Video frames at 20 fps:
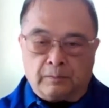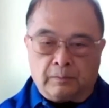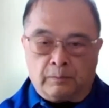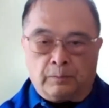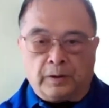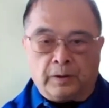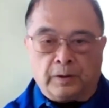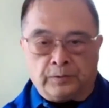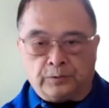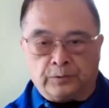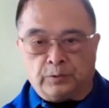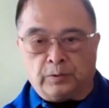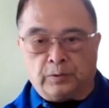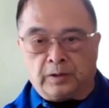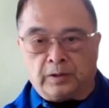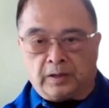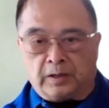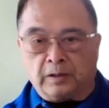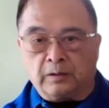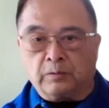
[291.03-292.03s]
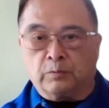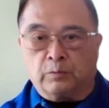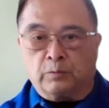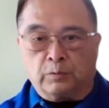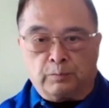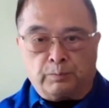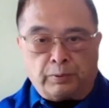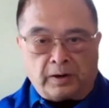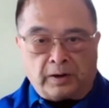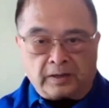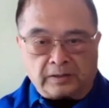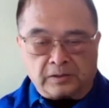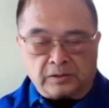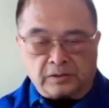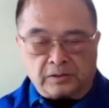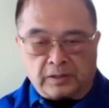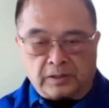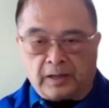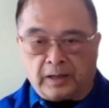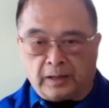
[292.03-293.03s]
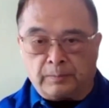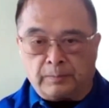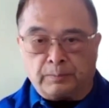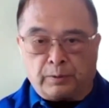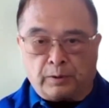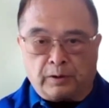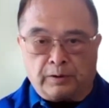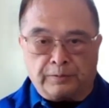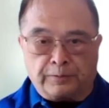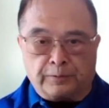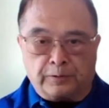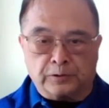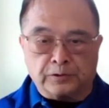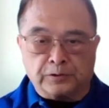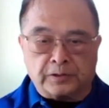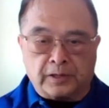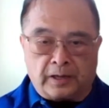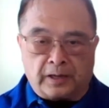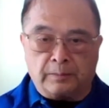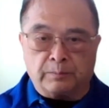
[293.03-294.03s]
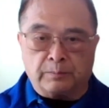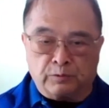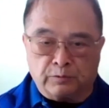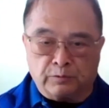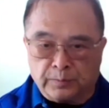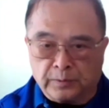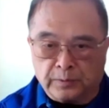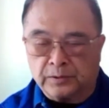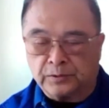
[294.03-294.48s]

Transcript: when doing it, we'll practice the hand part first, hand movement.